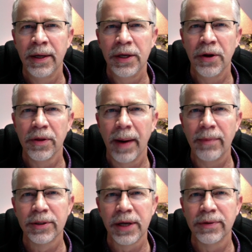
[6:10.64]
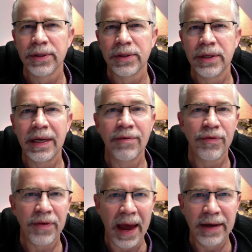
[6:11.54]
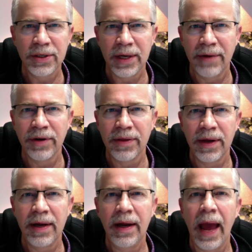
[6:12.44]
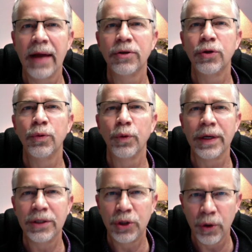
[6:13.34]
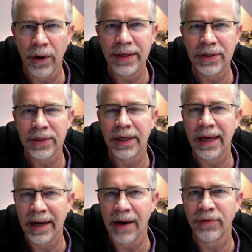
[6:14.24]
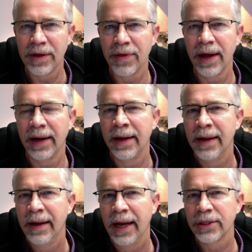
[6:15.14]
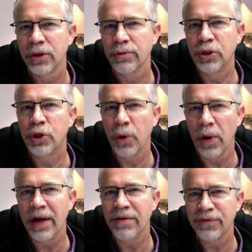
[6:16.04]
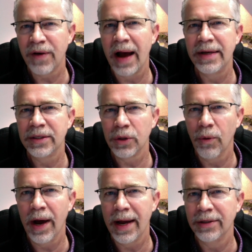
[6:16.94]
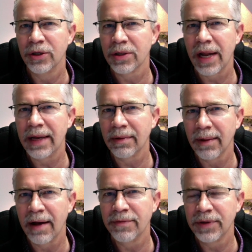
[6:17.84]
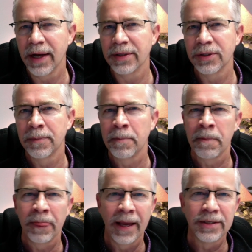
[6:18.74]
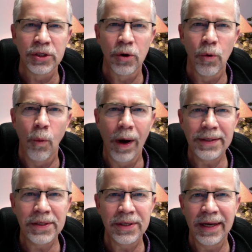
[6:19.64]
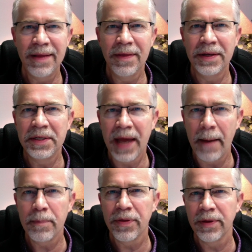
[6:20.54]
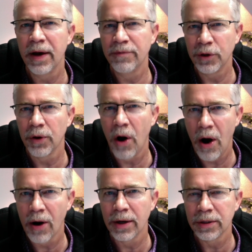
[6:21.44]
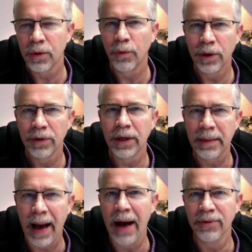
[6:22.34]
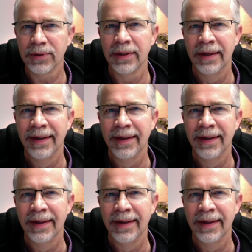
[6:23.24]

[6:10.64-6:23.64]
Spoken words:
You know, the Bible tells us to give thanks in everything and to rejoice in everything. And so joy finds a way, just like love does. And so what's in the depth of your heart will come out.